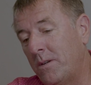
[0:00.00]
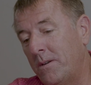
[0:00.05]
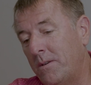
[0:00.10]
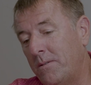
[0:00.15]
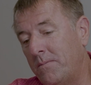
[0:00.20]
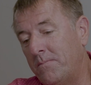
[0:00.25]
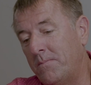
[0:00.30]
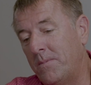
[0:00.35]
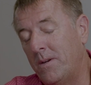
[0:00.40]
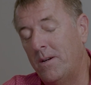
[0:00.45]

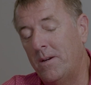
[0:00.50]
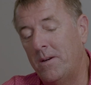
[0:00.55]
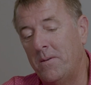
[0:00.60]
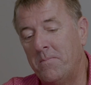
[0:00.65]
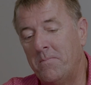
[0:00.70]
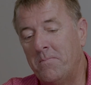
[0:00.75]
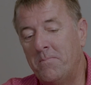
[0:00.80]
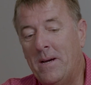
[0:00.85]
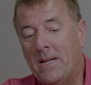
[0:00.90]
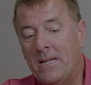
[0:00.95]
to
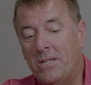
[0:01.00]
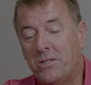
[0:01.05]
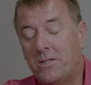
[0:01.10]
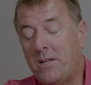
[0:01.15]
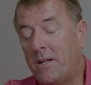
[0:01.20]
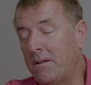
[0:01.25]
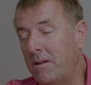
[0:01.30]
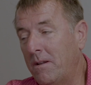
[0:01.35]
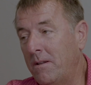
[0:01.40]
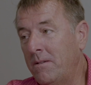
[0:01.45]

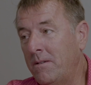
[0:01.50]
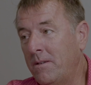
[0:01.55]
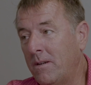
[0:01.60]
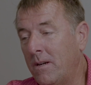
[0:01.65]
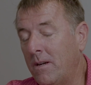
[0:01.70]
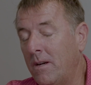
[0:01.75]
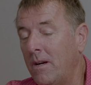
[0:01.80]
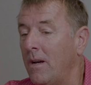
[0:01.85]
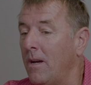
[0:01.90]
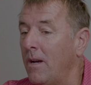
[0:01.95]
manage
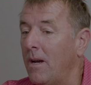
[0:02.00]
Sunderland,